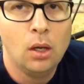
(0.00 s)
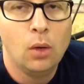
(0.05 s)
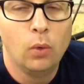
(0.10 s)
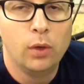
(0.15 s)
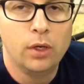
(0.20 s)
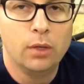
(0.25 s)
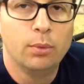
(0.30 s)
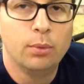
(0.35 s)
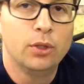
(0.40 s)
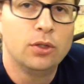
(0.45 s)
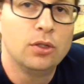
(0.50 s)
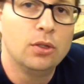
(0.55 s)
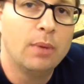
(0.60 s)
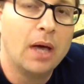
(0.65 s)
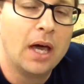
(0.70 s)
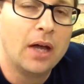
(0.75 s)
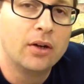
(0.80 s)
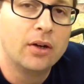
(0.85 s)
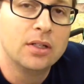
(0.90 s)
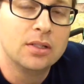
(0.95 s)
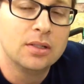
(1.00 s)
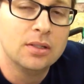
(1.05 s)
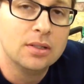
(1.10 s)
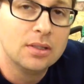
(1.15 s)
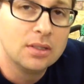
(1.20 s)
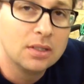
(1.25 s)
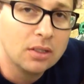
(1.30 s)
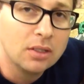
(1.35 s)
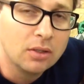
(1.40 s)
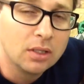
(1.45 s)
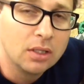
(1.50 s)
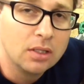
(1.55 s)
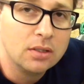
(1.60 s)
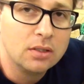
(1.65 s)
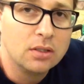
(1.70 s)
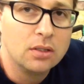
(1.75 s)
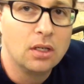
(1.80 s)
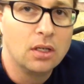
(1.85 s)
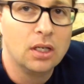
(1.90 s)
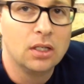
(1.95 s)
When you put two batteries in
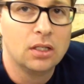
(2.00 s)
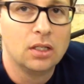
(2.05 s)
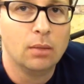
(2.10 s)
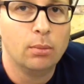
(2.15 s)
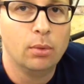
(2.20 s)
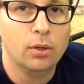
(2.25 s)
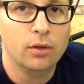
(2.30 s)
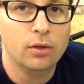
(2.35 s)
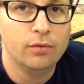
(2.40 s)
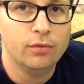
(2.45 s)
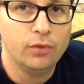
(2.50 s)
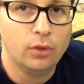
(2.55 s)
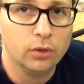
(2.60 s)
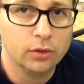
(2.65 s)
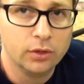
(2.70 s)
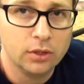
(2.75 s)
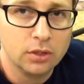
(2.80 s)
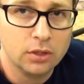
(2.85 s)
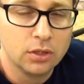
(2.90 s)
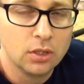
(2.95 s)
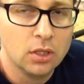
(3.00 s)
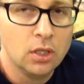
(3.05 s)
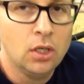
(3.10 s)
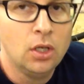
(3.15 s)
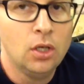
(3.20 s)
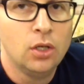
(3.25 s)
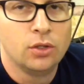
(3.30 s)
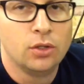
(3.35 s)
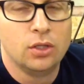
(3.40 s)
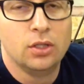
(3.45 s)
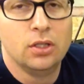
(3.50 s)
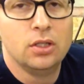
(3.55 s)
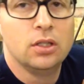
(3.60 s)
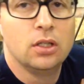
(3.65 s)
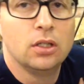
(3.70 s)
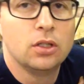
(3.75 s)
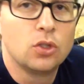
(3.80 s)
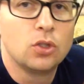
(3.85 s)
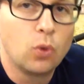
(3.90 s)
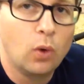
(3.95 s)
series, you get double the voltage. So this is
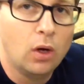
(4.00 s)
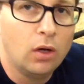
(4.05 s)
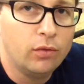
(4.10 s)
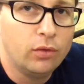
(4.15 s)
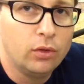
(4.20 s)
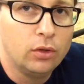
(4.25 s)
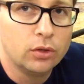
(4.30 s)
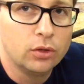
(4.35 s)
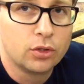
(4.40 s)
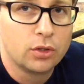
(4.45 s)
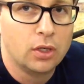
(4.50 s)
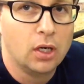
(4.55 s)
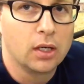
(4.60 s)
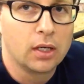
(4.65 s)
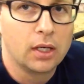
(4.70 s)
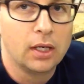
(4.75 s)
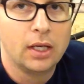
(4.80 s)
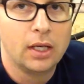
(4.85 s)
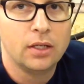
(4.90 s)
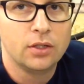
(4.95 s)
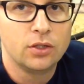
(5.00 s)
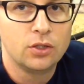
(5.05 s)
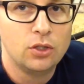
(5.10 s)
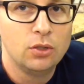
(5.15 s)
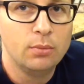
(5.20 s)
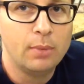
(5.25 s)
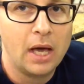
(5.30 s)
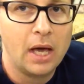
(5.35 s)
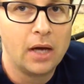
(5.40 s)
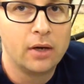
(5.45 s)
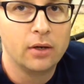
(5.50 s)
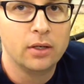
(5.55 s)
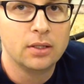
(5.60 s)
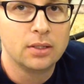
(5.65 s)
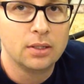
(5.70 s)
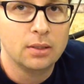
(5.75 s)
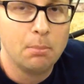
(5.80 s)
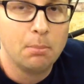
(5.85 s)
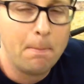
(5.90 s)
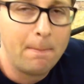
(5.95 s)
a 12 volt truck. It has two
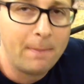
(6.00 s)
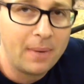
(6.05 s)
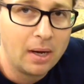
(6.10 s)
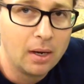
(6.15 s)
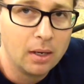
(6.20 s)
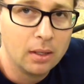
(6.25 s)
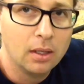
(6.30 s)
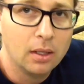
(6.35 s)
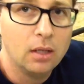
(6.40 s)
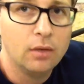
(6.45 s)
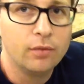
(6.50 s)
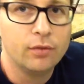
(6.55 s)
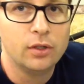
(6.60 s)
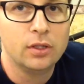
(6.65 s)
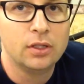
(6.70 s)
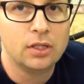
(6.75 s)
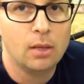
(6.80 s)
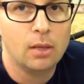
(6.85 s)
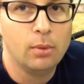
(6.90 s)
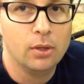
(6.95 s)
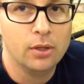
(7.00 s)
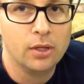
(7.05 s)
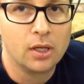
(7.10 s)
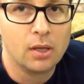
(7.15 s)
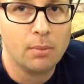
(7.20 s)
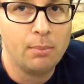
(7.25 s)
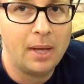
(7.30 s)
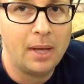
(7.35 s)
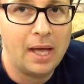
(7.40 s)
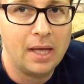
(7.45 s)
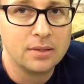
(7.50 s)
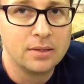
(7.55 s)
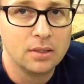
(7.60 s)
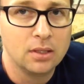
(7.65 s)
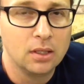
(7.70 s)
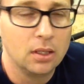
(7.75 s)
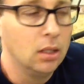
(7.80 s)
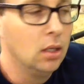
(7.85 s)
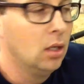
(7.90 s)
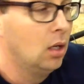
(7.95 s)
batteries in parallel for double the
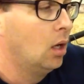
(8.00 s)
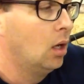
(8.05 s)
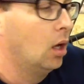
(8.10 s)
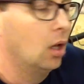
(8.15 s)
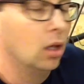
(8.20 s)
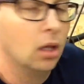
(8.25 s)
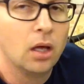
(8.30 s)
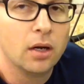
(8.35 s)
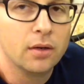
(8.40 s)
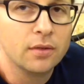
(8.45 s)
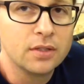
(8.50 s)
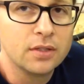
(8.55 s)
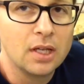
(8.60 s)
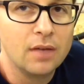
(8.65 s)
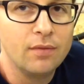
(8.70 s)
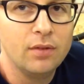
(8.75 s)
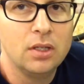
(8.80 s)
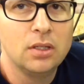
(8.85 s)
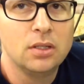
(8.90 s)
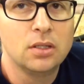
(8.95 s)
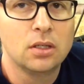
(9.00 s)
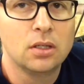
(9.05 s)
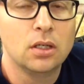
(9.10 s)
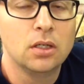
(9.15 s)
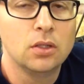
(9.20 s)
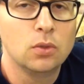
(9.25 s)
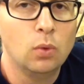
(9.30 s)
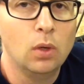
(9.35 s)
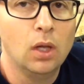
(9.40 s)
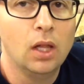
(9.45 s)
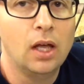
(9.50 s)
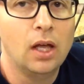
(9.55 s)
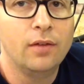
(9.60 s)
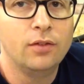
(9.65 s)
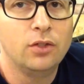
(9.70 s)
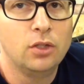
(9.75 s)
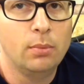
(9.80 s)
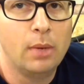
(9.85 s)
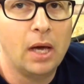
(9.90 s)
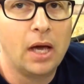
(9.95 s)
capacity. A lot of 70 series will
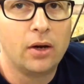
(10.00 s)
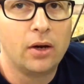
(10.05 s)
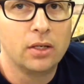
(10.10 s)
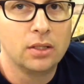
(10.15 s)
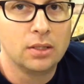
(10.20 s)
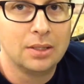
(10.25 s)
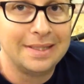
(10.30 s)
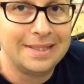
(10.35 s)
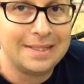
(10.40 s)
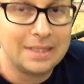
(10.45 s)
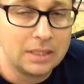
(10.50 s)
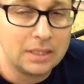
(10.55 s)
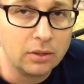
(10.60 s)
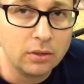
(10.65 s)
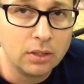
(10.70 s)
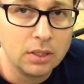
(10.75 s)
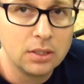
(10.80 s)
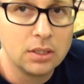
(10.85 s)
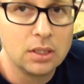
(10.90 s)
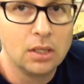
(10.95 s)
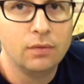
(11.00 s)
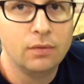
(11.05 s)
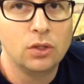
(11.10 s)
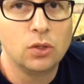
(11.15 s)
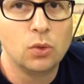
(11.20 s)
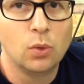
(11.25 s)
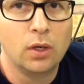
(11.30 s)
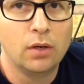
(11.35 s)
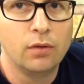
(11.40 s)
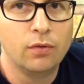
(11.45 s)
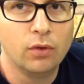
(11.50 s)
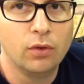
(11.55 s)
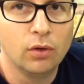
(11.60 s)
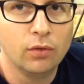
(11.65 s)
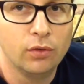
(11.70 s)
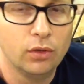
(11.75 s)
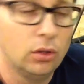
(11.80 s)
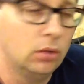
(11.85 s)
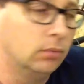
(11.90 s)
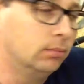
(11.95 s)
have two batteries in series to give you 24
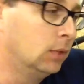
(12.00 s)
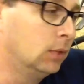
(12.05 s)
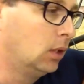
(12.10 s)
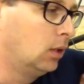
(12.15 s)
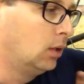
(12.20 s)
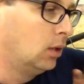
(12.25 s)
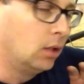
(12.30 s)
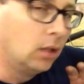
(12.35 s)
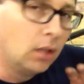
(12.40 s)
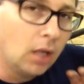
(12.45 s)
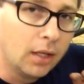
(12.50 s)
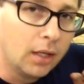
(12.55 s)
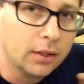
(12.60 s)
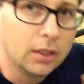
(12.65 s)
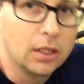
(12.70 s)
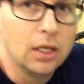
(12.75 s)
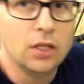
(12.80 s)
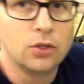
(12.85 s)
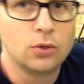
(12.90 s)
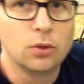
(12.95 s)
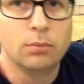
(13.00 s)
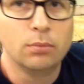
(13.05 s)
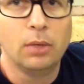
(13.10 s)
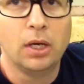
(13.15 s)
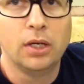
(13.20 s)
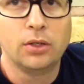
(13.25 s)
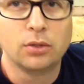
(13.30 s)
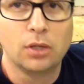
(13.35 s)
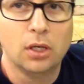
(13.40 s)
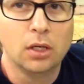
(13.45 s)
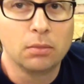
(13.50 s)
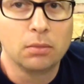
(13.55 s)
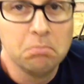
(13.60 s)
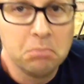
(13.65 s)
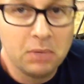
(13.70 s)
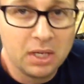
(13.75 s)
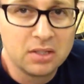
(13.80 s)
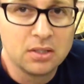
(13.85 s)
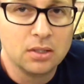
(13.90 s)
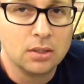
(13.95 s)
volt. Not the case with my truck,
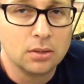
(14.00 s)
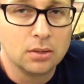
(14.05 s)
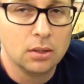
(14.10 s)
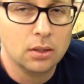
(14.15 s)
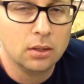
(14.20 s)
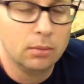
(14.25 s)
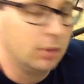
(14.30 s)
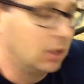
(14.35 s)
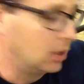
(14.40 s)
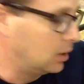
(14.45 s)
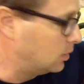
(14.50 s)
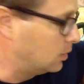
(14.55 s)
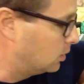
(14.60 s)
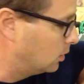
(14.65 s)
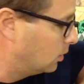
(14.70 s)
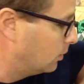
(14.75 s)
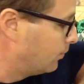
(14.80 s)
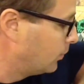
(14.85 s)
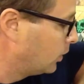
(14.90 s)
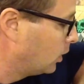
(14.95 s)
makes things a little bit easier.